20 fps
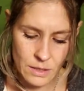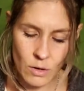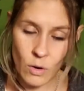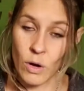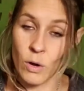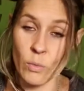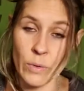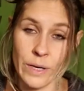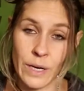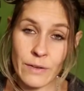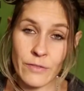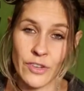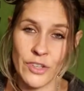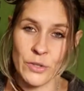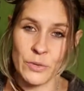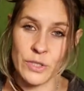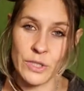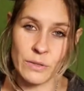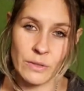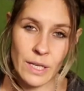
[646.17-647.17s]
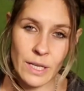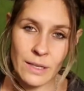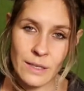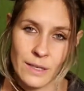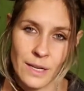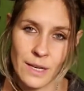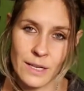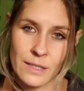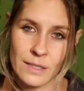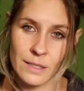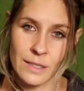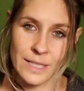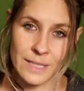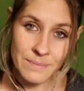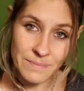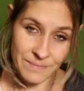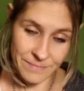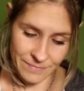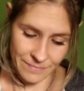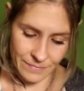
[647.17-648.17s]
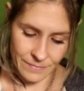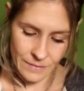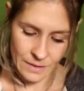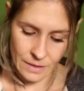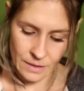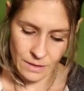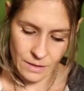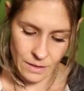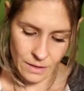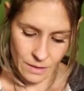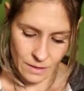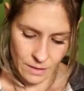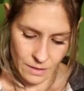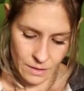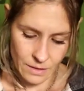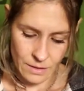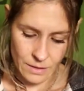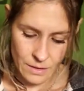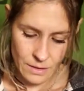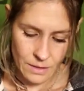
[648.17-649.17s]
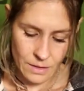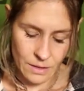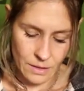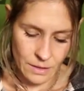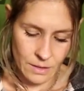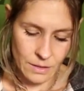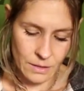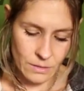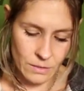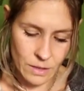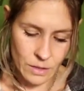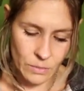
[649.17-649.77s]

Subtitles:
Or whenever you tune in, actually. What